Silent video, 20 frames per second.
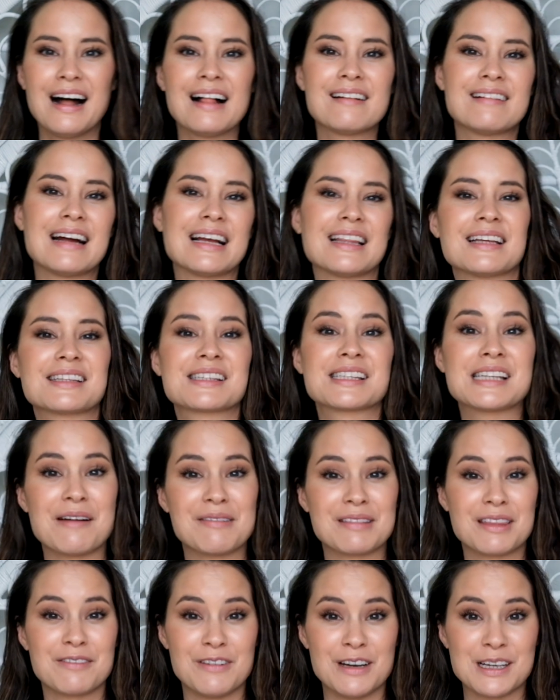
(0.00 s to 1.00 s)
Alright, let's
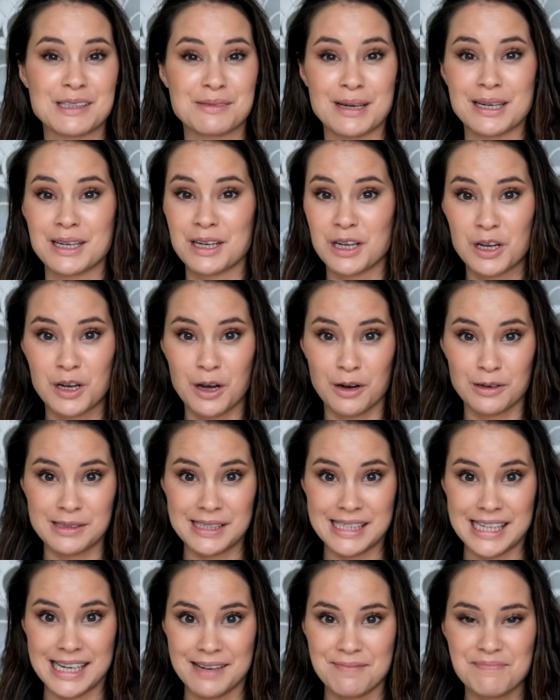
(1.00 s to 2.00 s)
start with the first one. Go
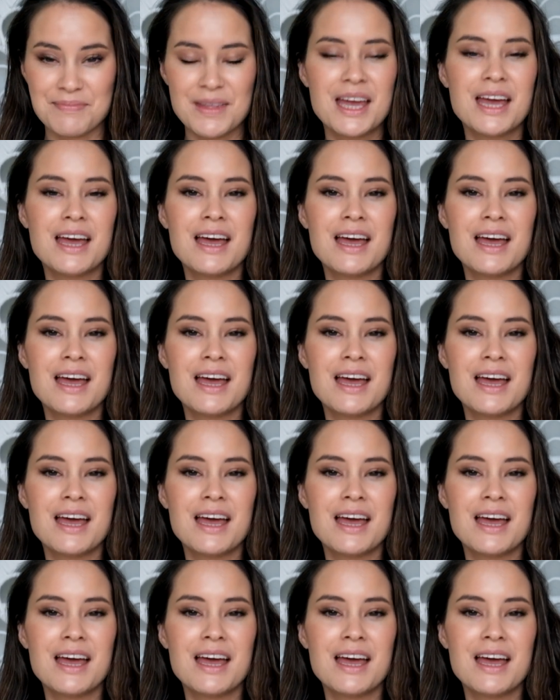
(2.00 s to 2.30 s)
see.